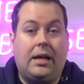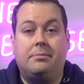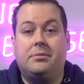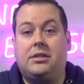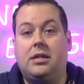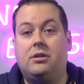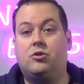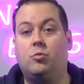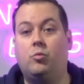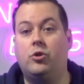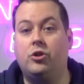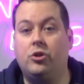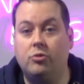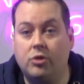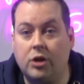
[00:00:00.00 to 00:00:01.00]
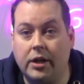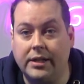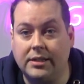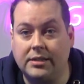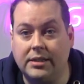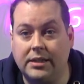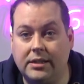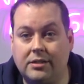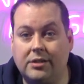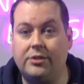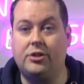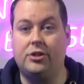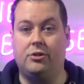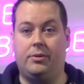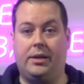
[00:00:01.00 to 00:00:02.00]
comes down to what you guys need to
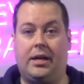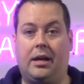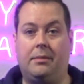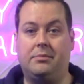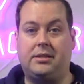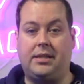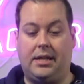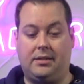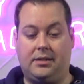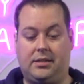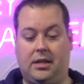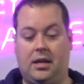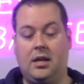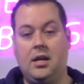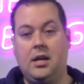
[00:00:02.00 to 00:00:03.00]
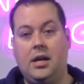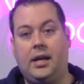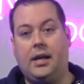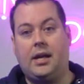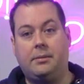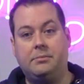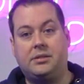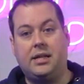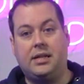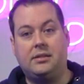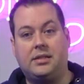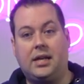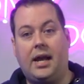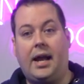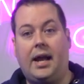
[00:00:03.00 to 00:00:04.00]
do. It comes down to it comes down
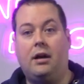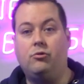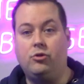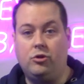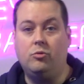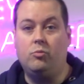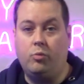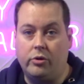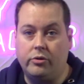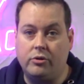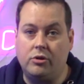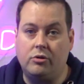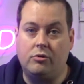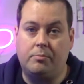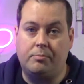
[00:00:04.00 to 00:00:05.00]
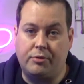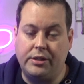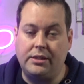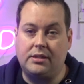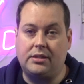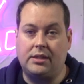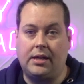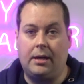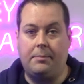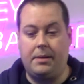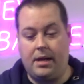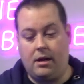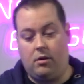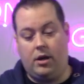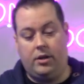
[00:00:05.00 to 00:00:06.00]
to how you want your prints to come
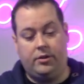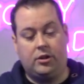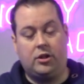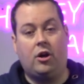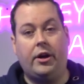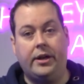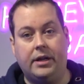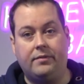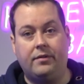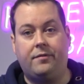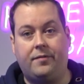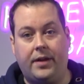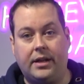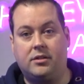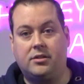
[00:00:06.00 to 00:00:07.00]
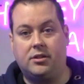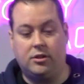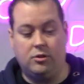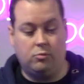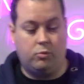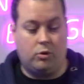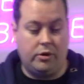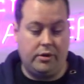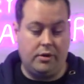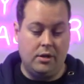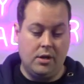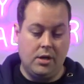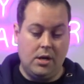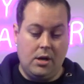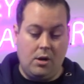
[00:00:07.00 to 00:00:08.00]
out and the kind of effects that you want.
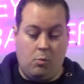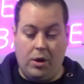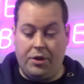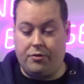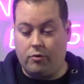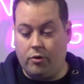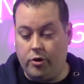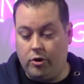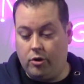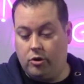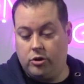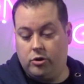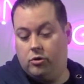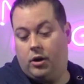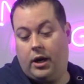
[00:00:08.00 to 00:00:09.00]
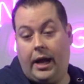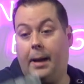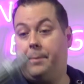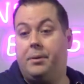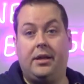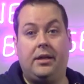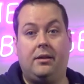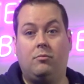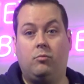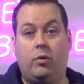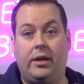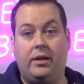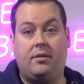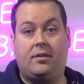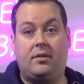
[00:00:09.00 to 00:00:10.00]
Whether or not you're happy
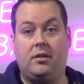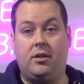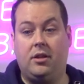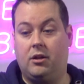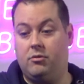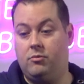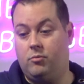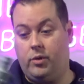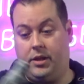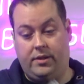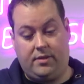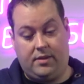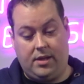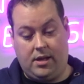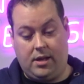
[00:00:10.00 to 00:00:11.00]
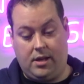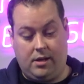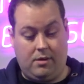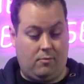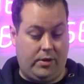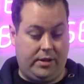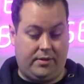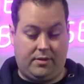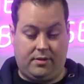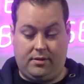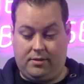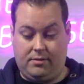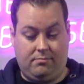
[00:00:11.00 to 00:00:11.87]
with you know with uh, with